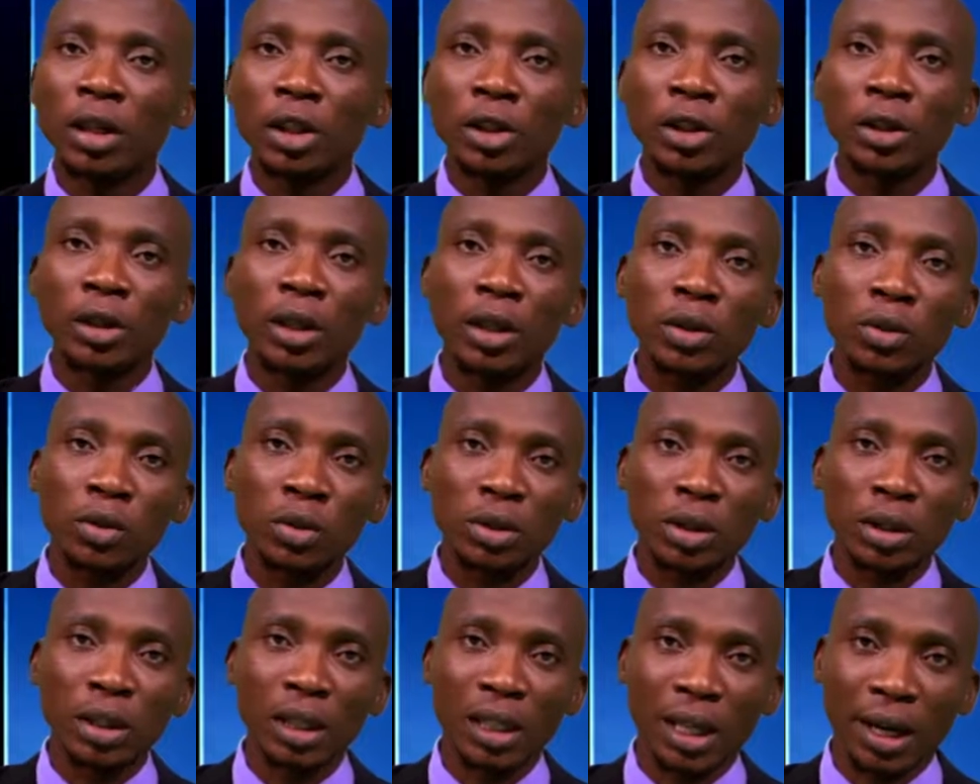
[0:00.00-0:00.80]
You need to
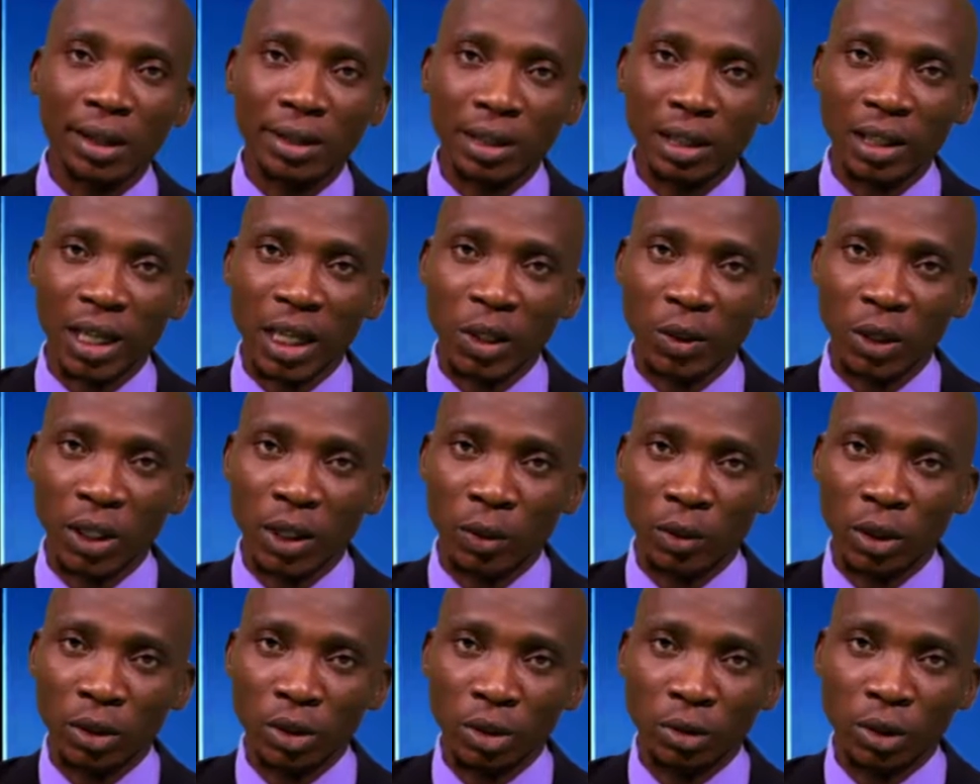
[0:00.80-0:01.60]
see the countenance when
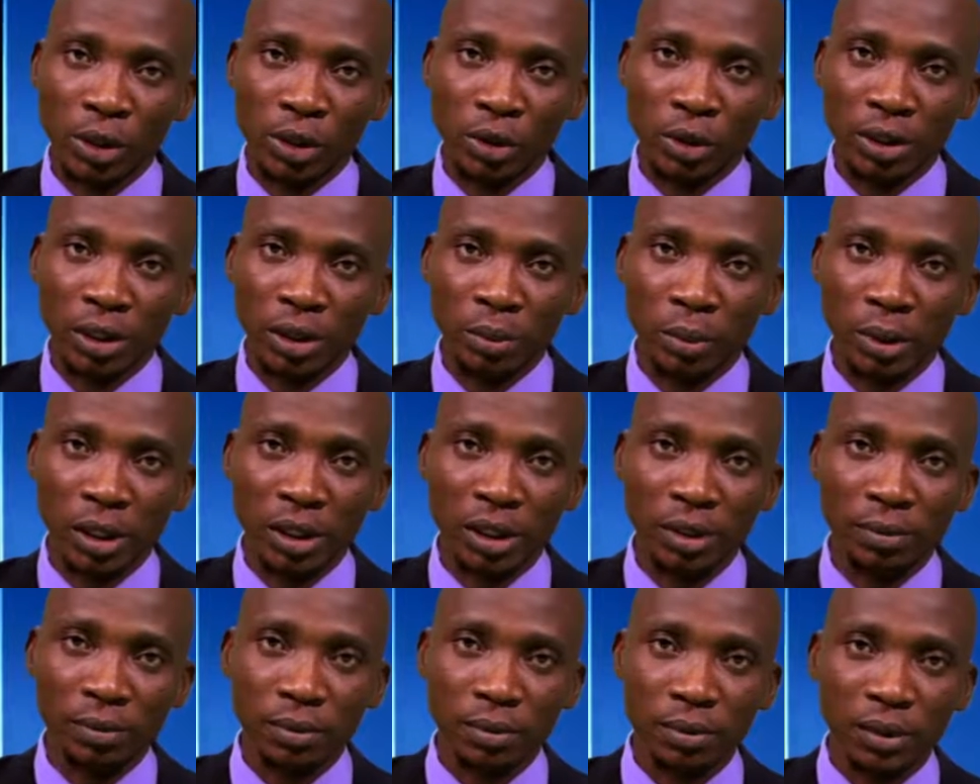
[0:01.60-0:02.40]
they want to return the
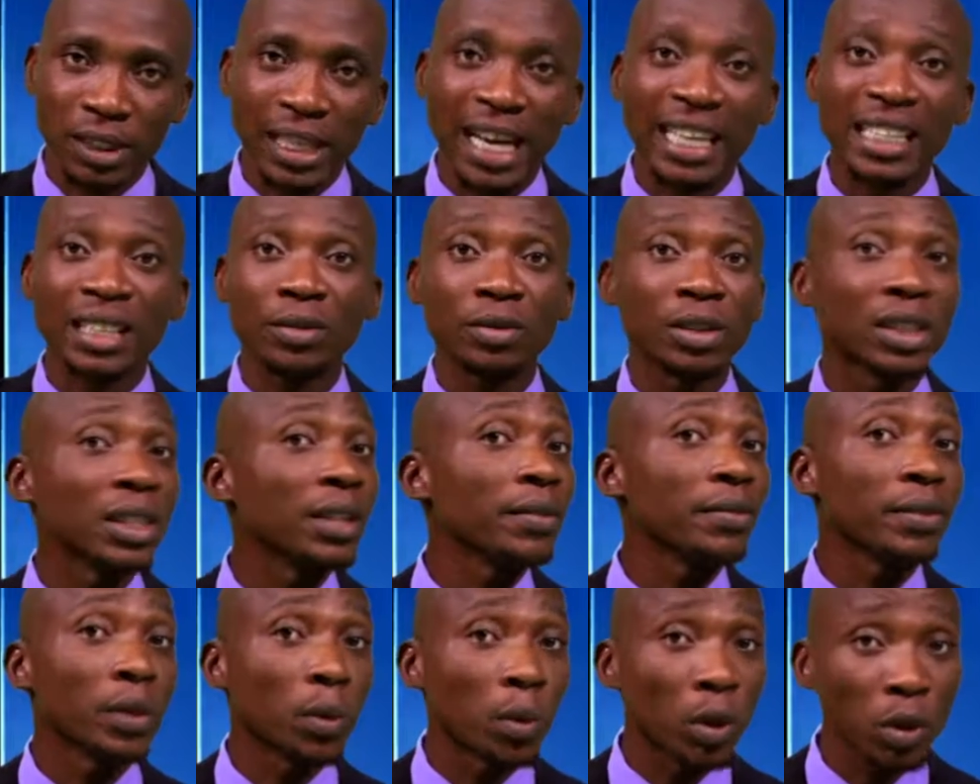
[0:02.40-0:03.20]
money. That's even
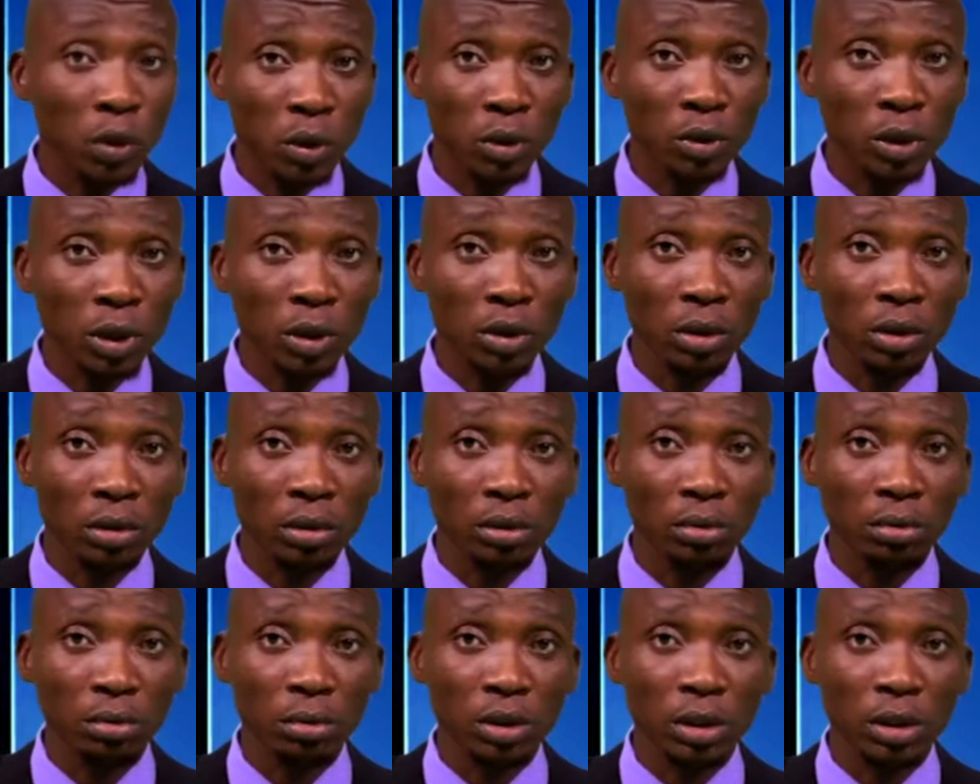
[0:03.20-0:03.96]
if they want to return.